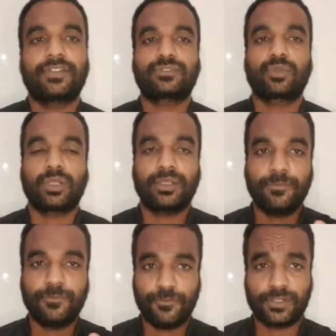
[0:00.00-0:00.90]

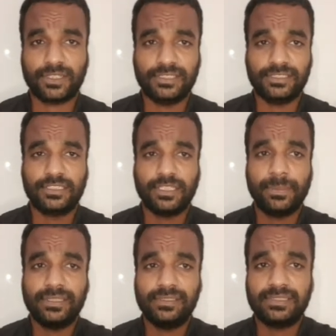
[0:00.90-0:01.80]
column, for the system
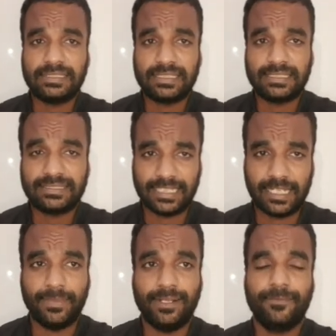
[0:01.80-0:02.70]
is
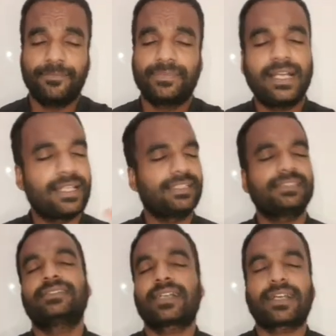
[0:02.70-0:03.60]
stable. That is
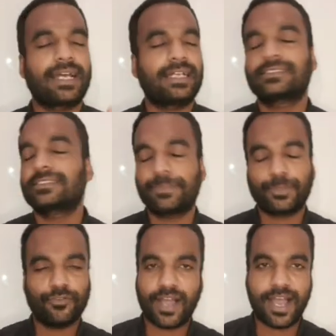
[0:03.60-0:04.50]
the concept
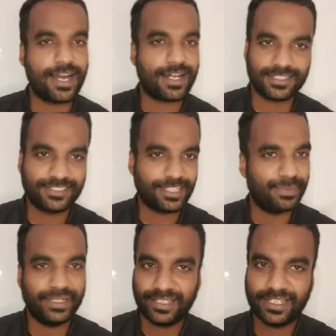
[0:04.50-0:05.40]
of RH
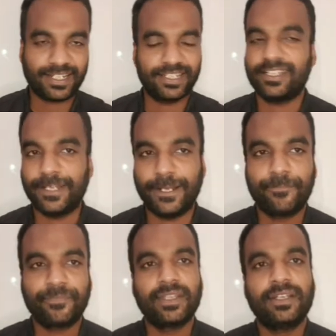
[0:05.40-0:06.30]
stability criteria.
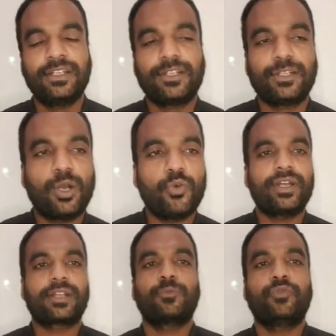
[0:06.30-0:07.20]
Now we
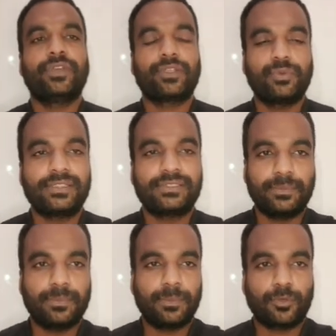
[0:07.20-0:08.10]
are moving to a
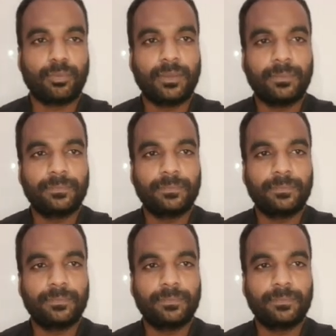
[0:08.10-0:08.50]
simple problem.